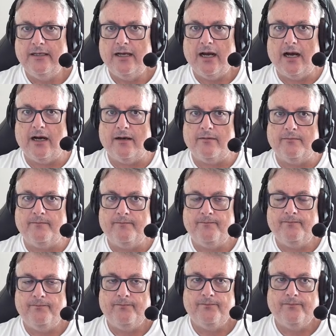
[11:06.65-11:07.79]
Um,
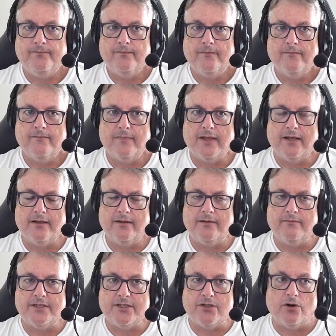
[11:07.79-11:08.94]

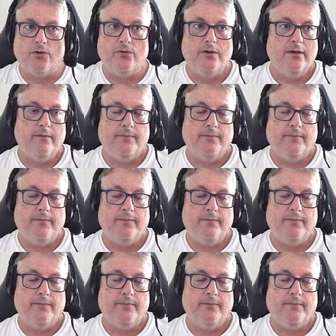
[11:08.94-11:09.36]
so